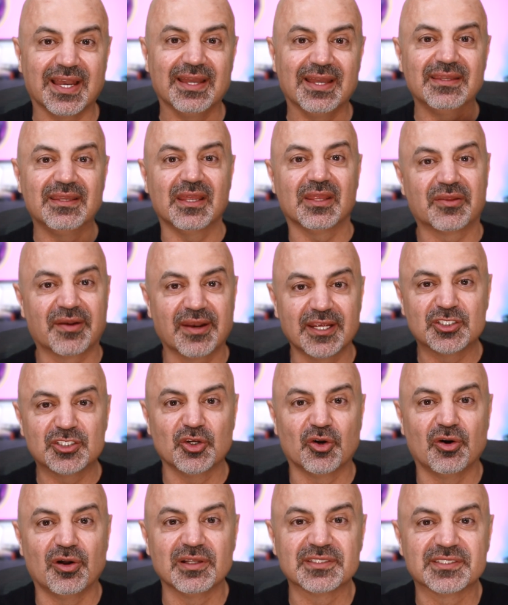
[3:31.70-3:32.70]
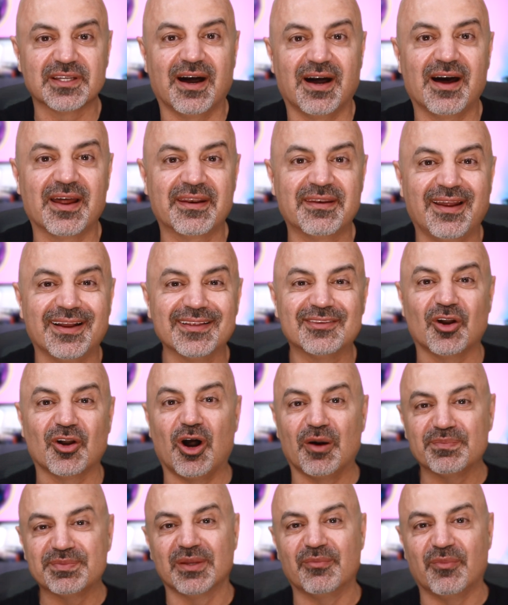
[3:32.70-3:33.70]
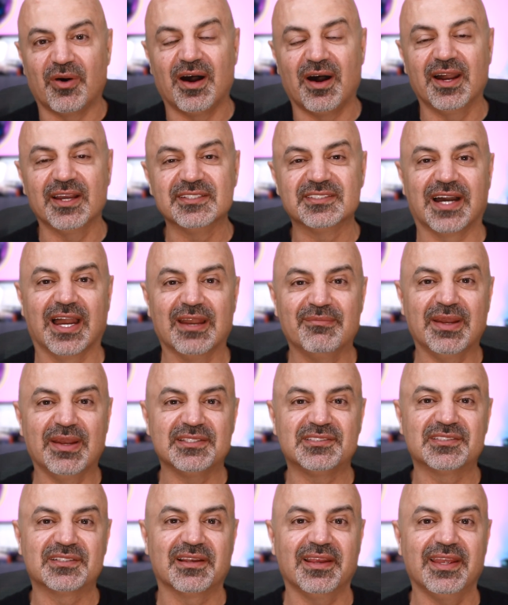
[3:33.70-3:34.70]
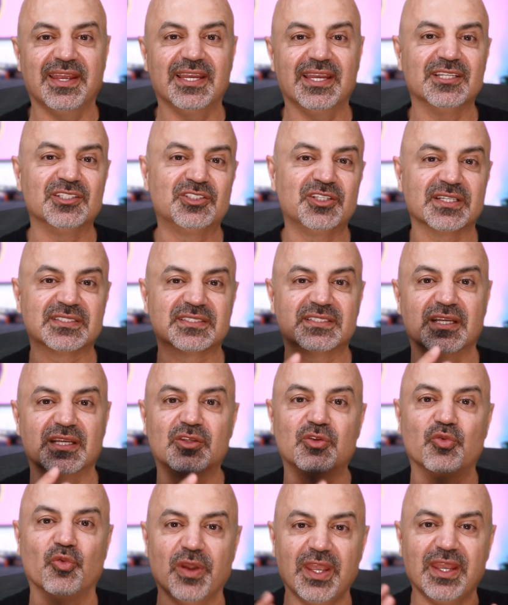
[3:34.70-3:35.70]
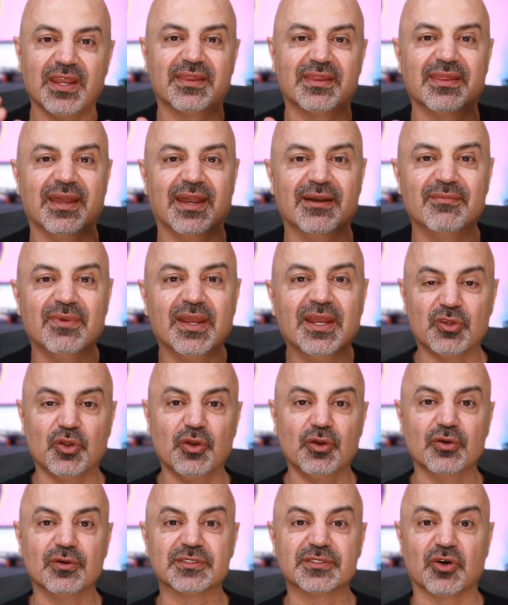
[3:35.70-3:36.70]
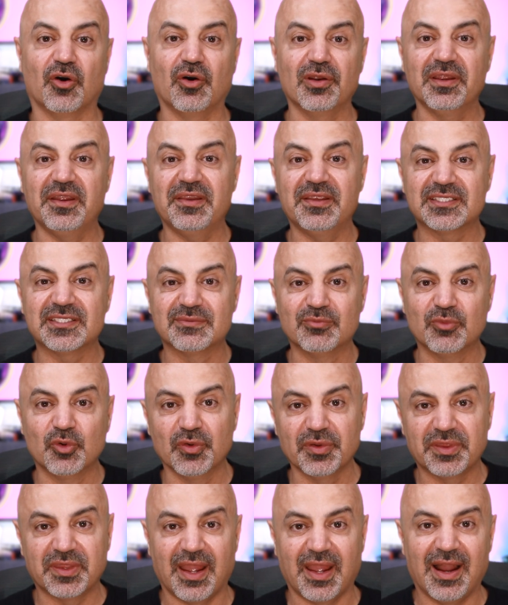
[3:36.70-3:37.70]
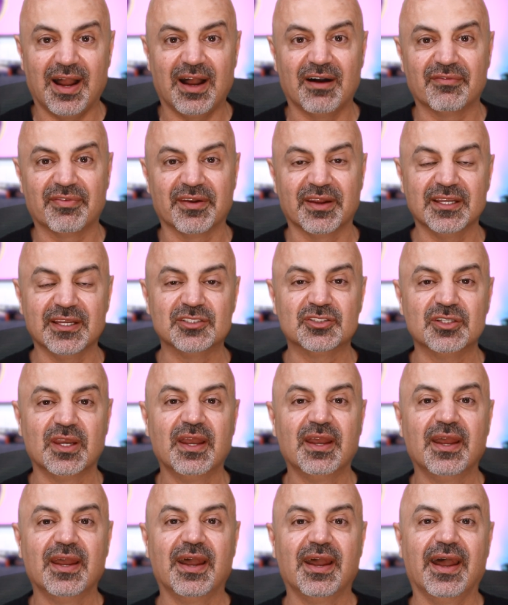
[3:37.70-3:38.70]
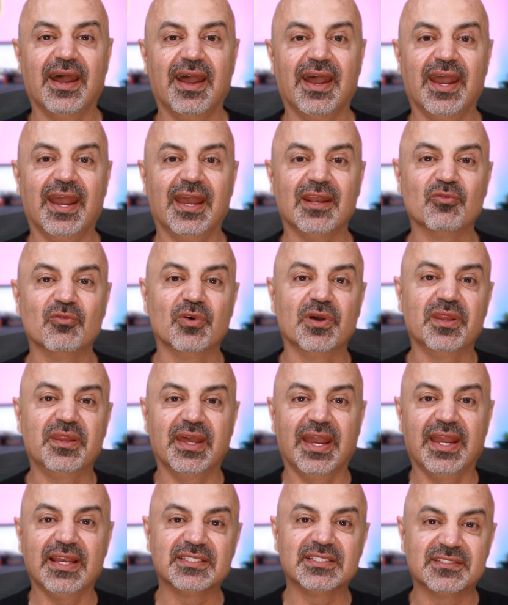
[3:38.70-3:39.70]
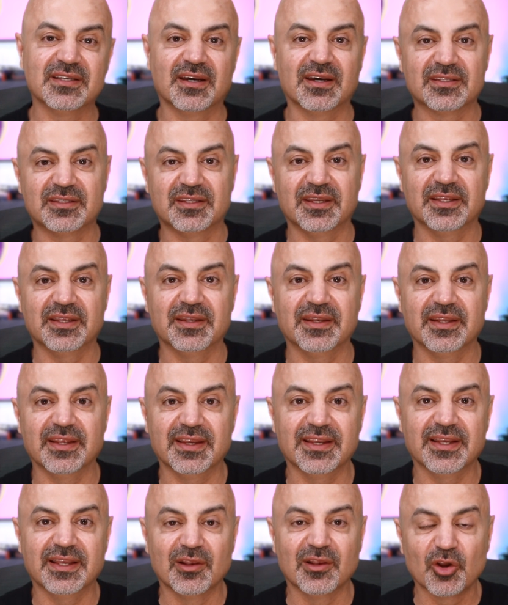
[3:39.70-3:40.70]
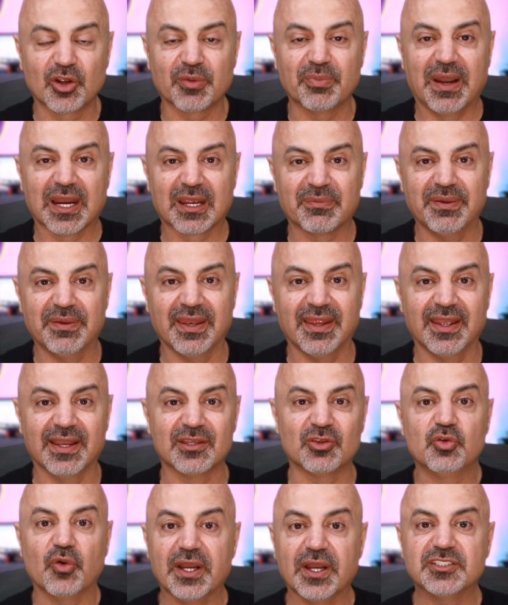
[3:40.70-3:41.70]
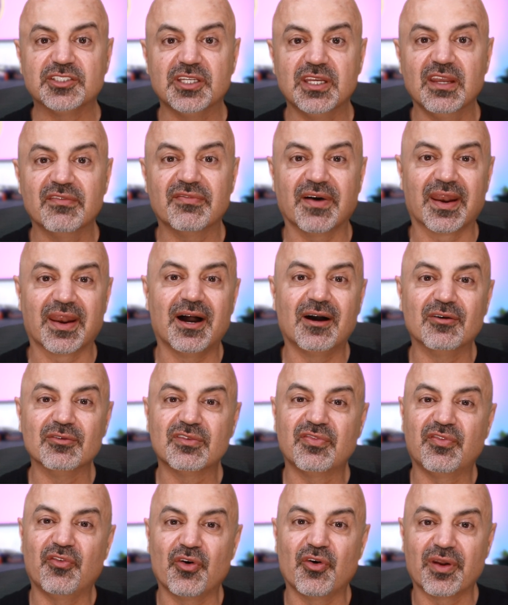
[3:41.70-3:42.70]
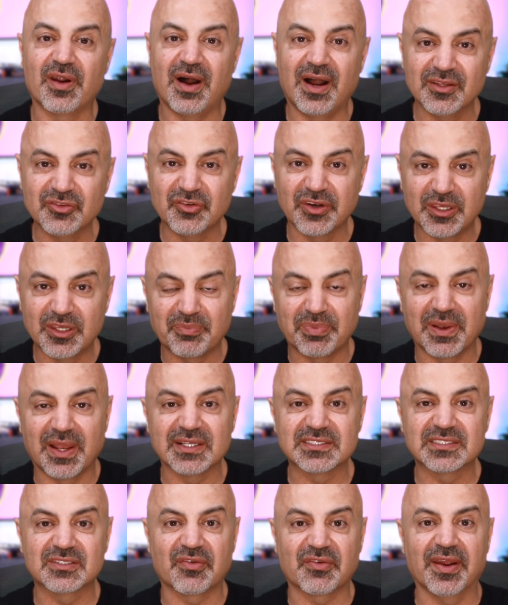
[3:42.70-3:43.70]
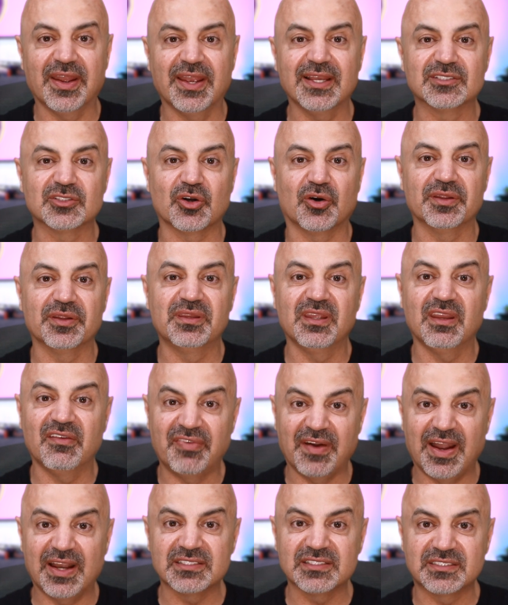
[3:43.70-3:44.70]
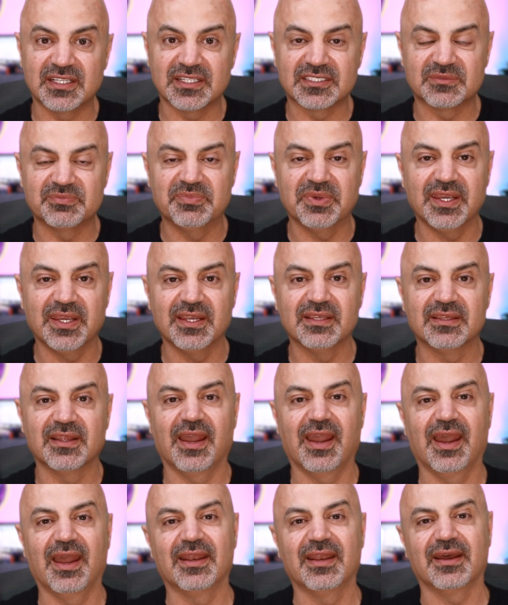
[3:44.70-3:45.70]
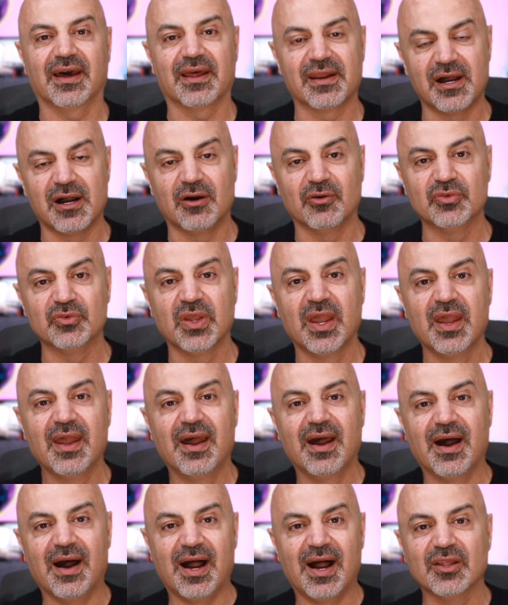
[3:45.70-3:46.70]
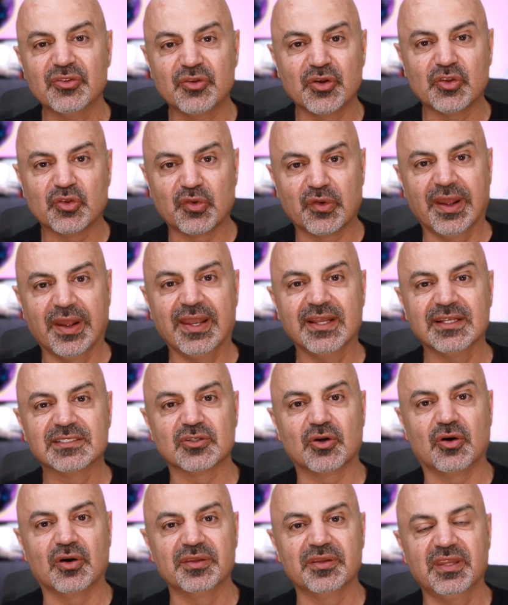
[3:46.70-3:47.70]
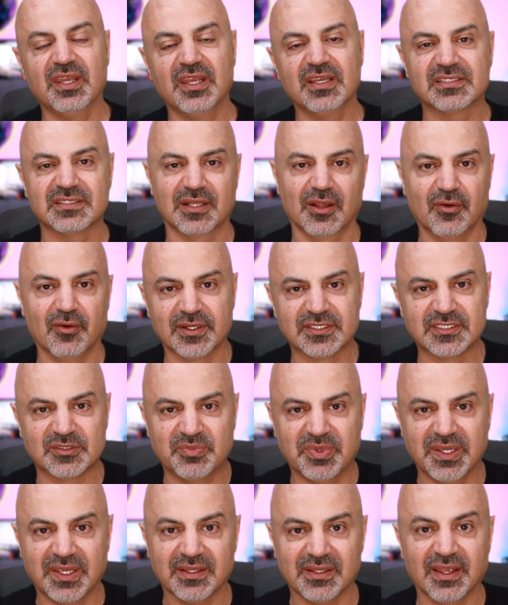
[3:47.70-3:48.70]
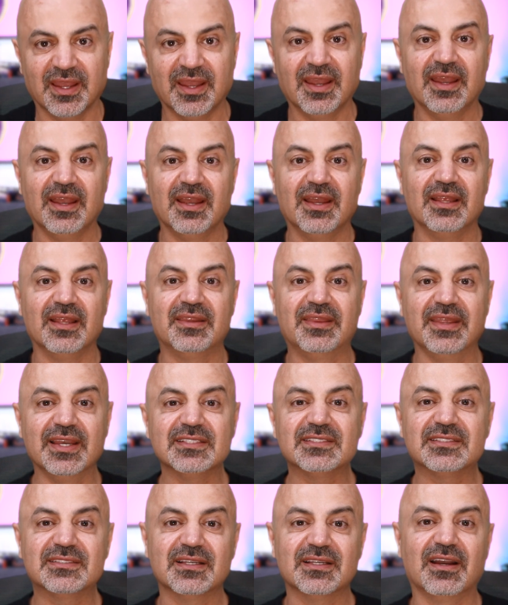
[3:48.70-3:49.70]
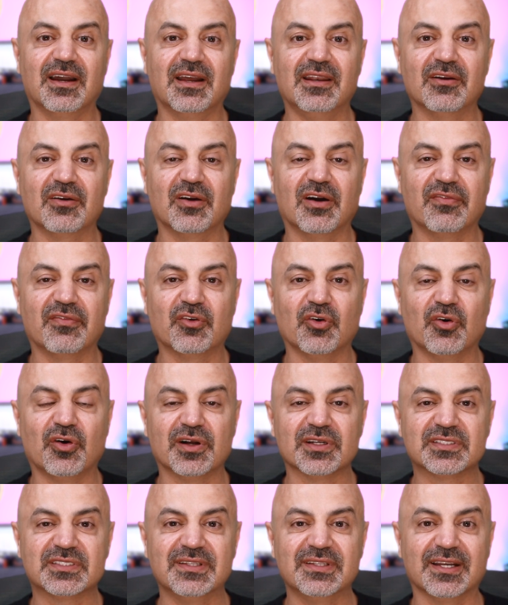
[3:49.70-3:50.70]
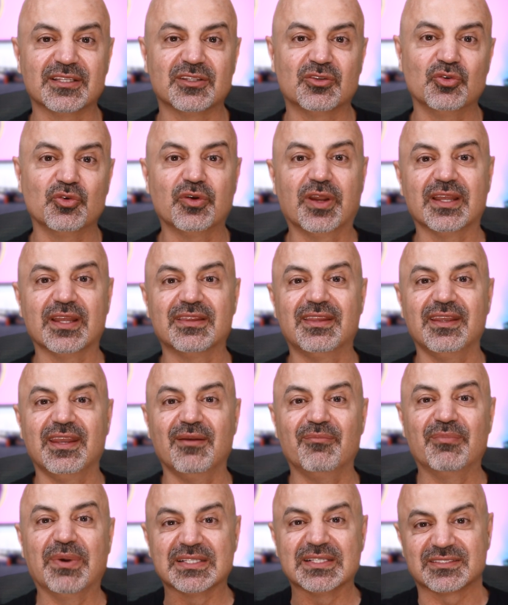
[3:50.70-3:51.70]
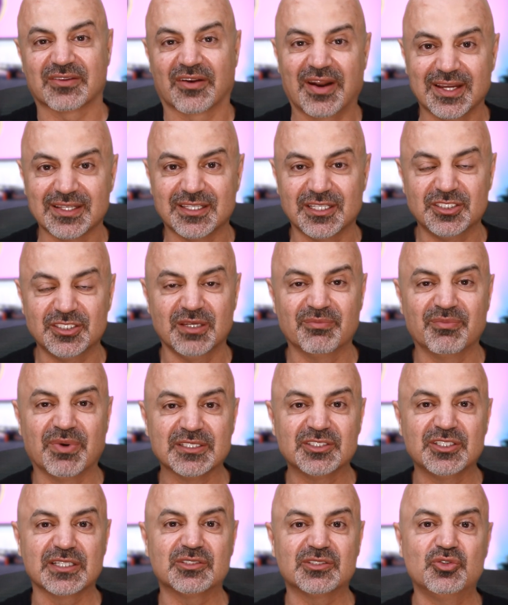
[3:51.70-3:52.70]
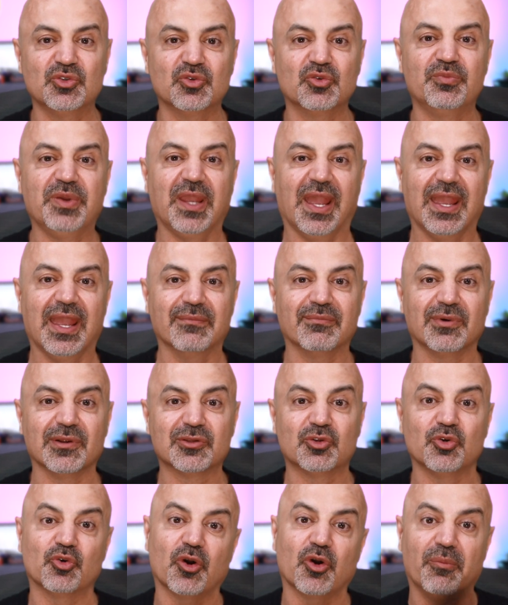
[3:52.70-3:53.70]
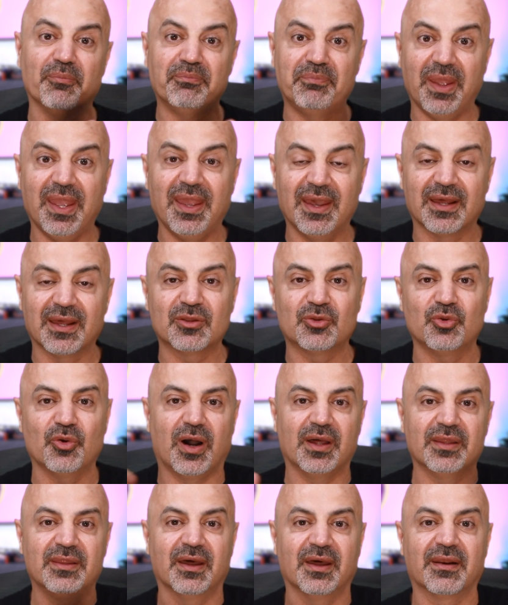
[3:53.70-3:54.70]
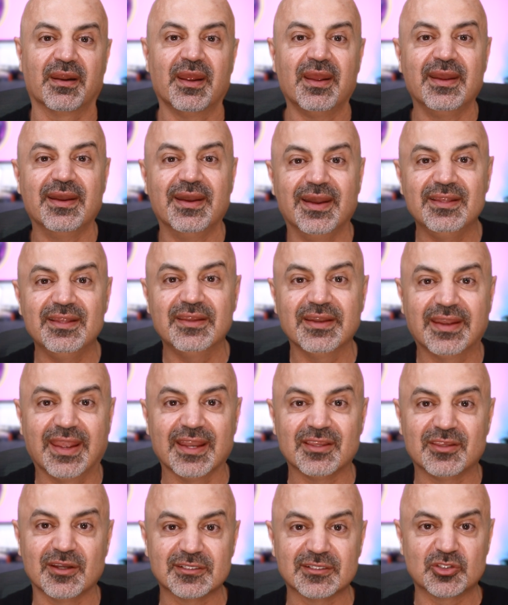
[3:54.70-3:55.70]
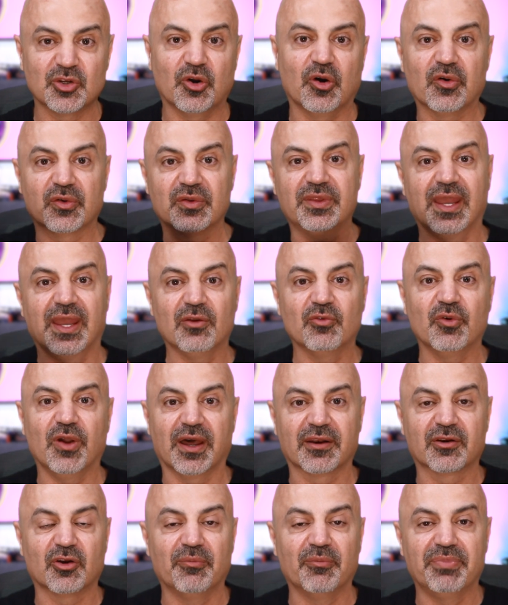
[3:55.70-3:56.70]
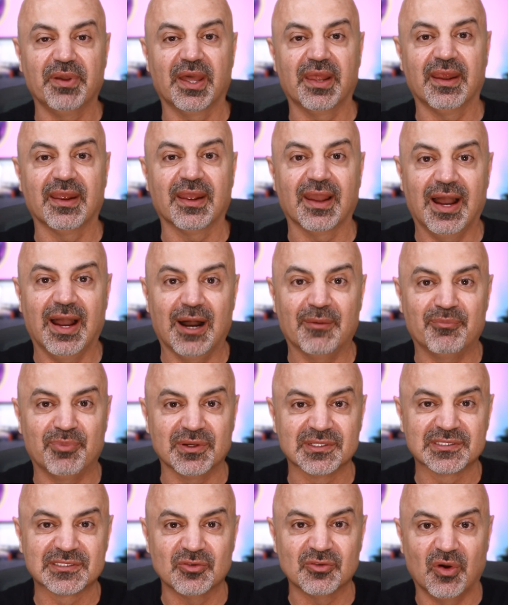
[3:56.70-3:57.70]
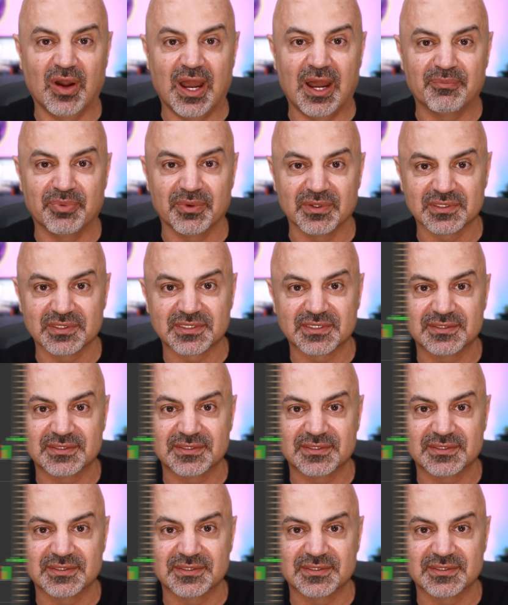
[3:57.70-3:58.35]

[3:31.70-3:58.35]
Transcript: and the thresholds are not optimized. I basically just tweak them to use only the smooth average and with a certain uh, look back period to achieve around four hundred plus trades on the fastest speed and around one hundred trades on the slowest speed. This, and of course, not to get the best strategy, but just to be able to compare to other indicators, or then we are comparing apples to apples.